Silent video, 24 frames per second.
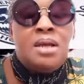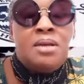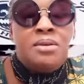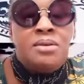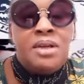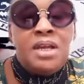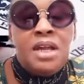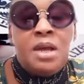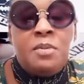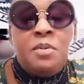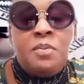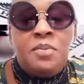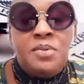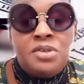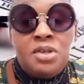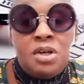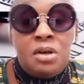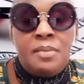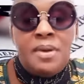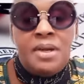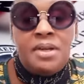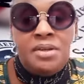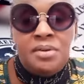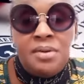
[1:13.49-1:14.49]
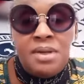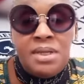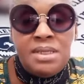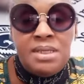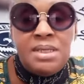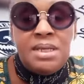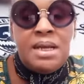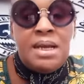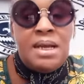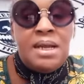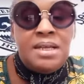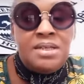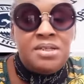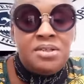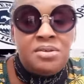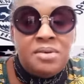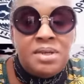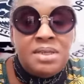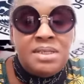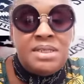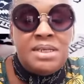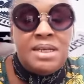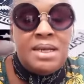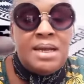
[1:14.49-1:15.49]
You hear people talk about USCIS,
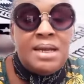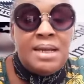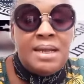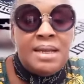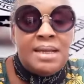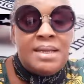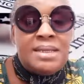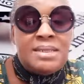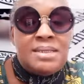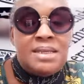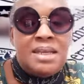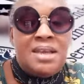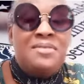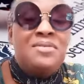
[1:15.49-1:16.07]
USCIS.